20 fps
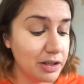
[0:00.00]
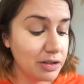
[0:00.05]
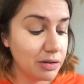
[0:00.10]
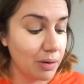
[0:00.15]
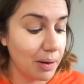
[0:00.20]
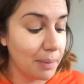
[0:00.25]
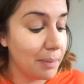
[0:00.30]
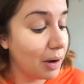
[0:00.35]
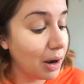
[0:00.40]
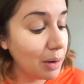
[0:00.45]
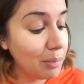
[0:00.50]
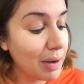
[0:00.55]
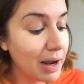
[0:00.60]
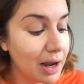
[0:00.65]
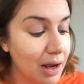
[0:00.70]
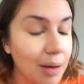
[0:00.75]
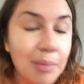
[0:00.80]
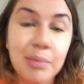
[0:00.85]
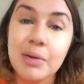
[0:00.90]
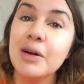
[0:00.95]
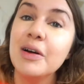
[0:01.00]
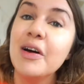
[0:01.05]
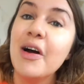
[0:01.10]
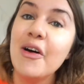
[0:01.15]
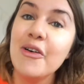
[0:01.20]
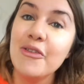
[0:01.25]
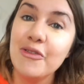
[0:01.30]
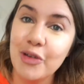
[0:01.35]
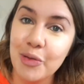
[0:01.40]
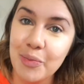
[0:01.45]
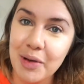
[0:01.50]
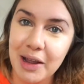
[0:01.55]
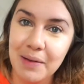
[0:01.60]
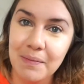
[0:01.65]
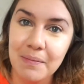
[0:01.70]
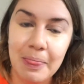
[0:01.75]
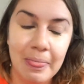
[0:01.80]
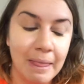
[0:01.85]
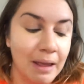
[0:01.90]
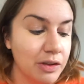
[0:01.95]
So I'm buying makeup for me.